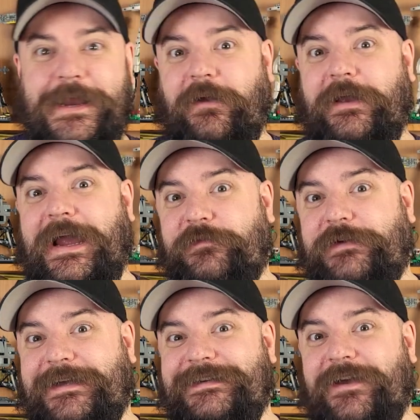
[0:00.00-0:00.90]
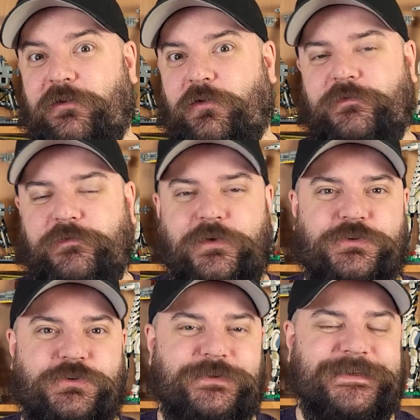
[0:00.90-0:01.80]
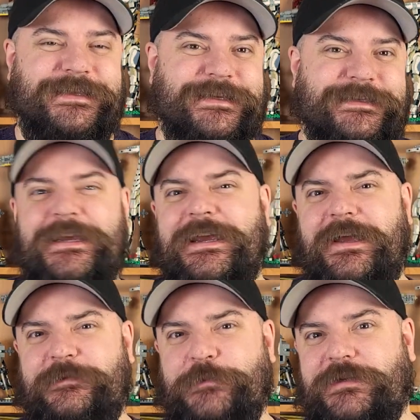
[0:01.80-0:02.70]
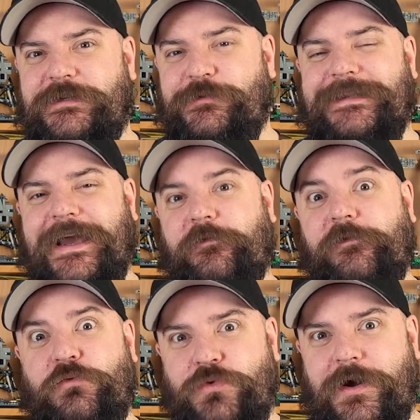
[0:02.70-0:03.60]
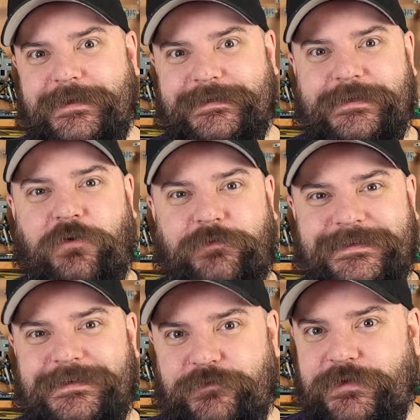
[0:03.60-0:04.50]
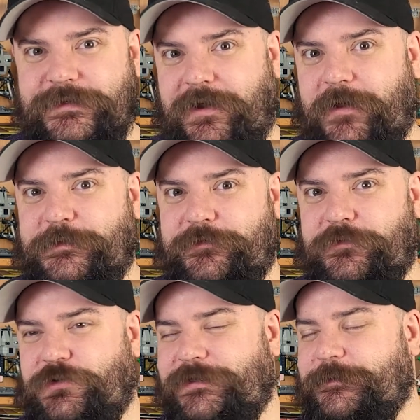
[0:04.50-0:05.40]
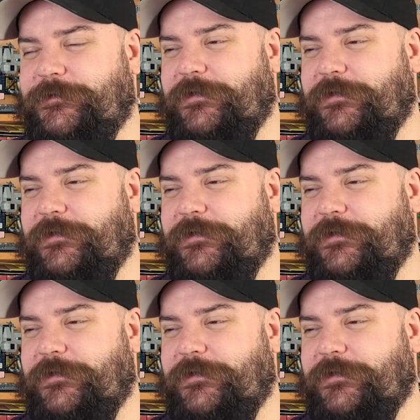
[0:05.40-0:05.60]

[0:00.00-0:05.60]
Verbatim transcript: And I have had a lot of fun shooting these, especially with that variety of the different types of crisps